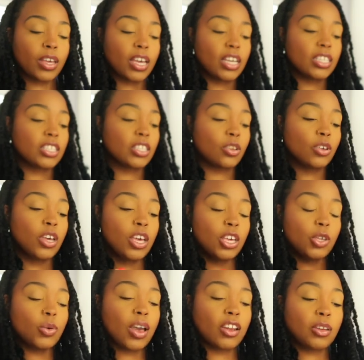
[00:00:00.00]
okay so
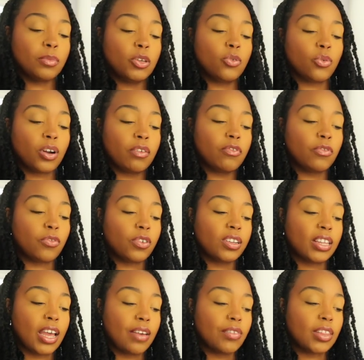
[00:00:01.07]
you have to be grateful for
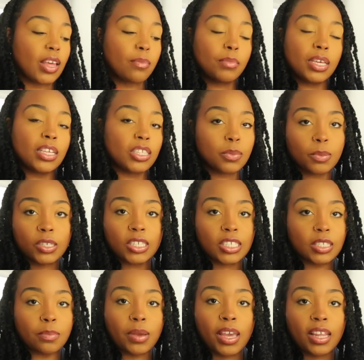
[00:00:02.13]
life and that means
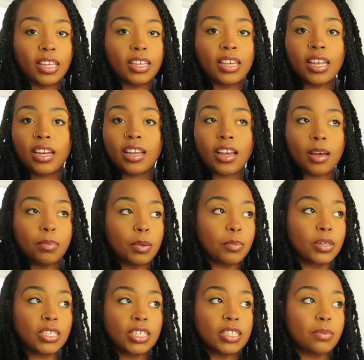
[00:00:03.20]
participating getting up and
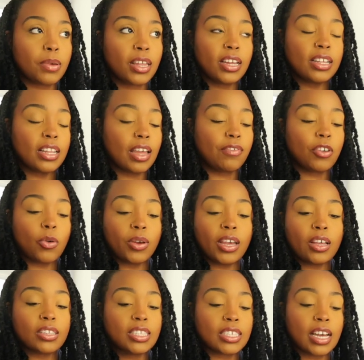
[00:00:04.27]
participating in life going
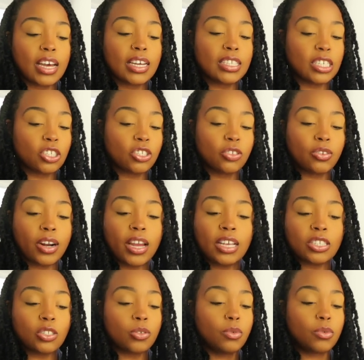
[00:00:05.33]
outside touching
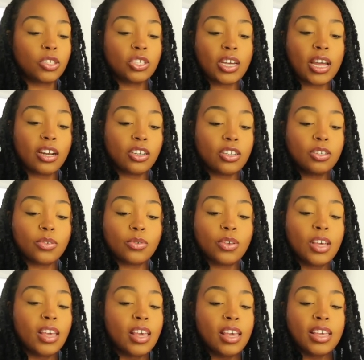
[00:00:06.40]
grass doing what you got to do
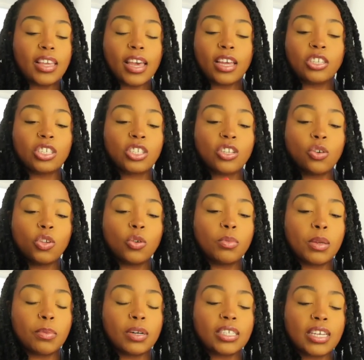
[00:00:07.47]
yeah just know you'll
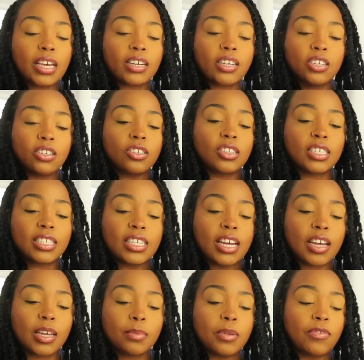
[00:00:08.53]
be protected during this
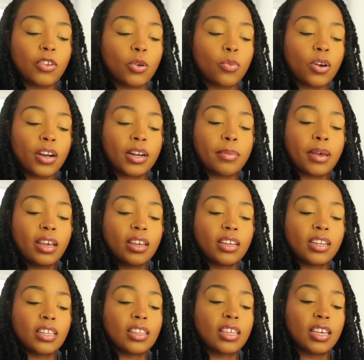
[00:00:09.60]
time if you're worried about
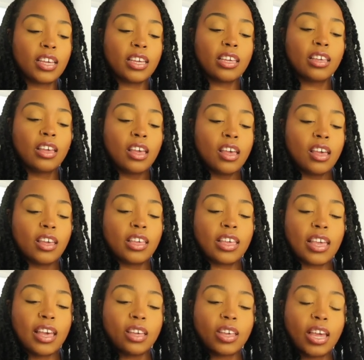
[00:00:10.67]
anything
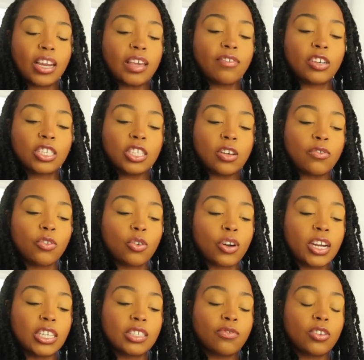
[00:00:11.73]
yeah you got to give yourself
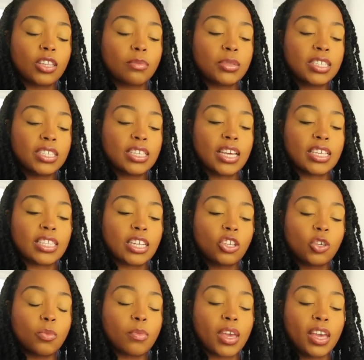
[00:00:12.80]
grace for the mistakes that
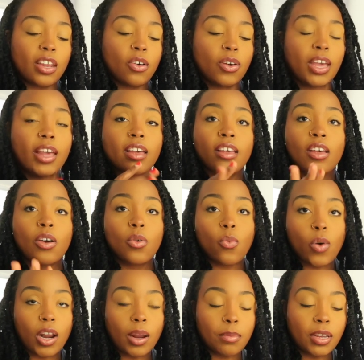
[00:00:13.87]
you made okay
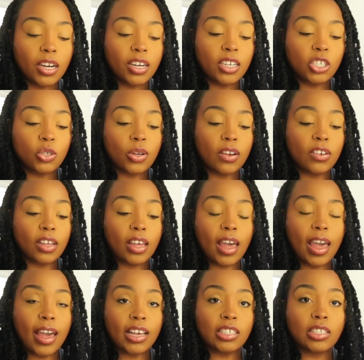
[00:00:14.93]
what i'm hearing is you have
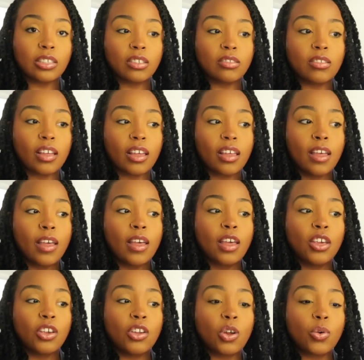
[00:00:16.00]
to ask
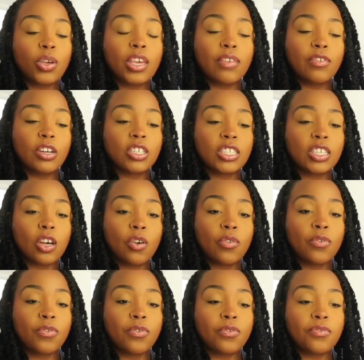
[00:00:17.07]
you know give yourself
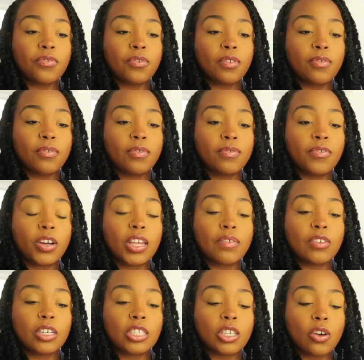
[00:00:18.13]
forgive
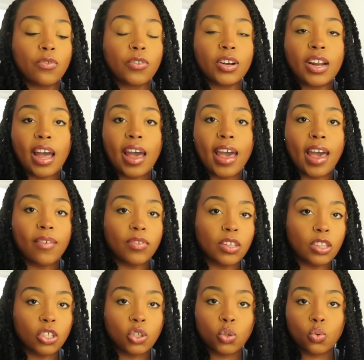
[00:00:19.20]
yourself for not
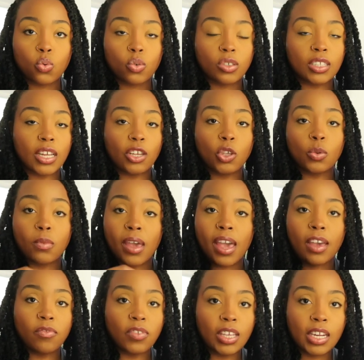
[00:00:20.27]
having the tools that you may
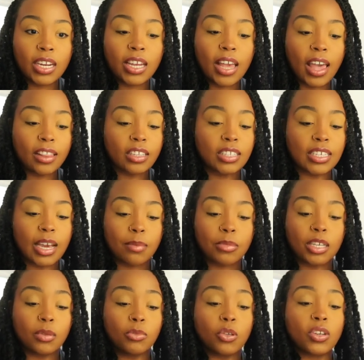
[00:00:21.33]
have needed at the time
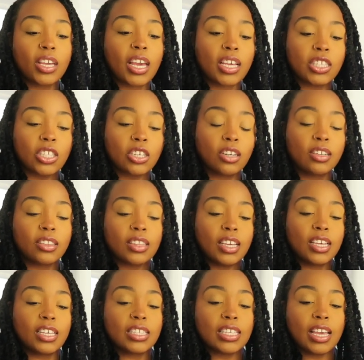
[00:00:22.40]
to communicate certain
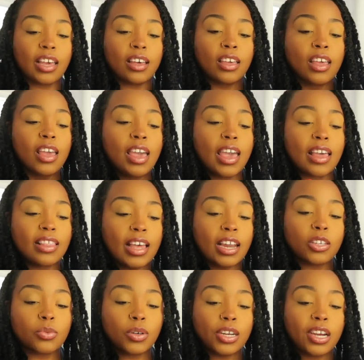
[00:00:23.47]
things yeah and
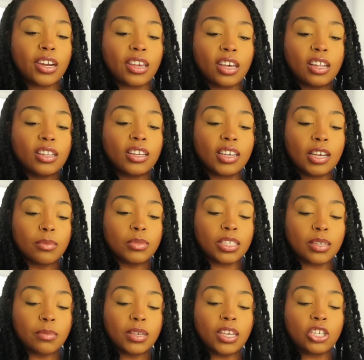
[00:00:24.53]
that is where your healing comes
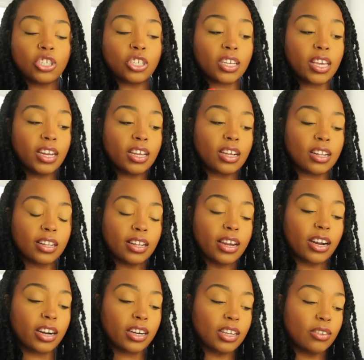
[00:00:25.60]
in because you're getting
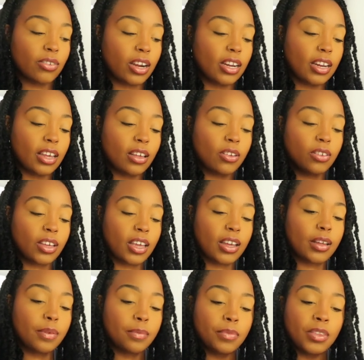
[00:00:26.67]
clarity right now
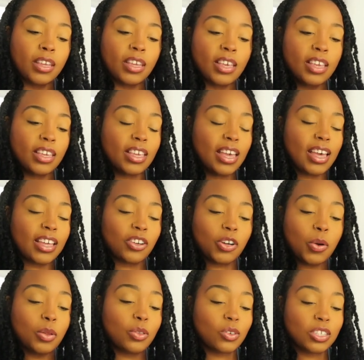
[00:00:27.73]
okay yeah you're
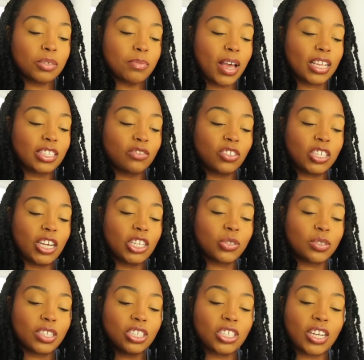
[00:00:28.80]
going through this massive change
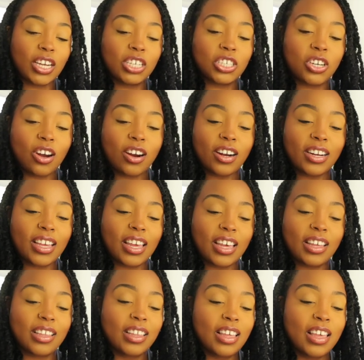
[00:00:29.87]
with the change card
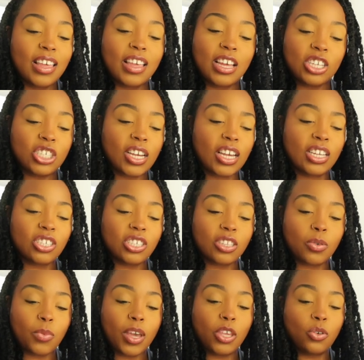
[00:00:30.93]
yeah a change in
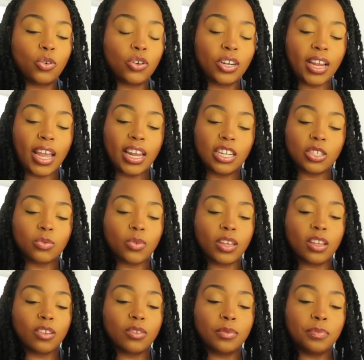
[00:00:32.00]
the way you create as
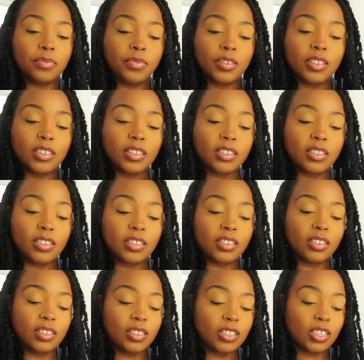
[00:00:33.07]
well
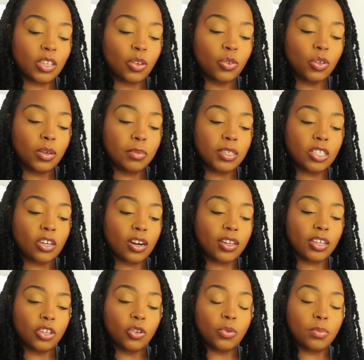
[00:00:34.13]
so you could be
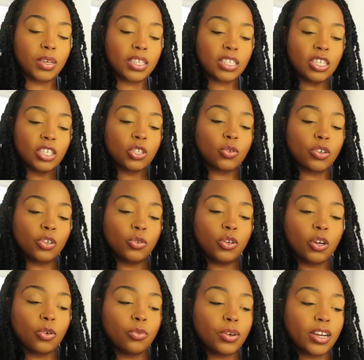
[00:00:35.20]
starting a new business or a new
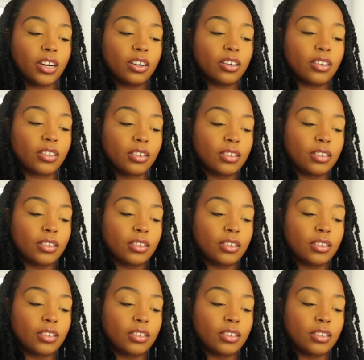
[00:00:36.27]
career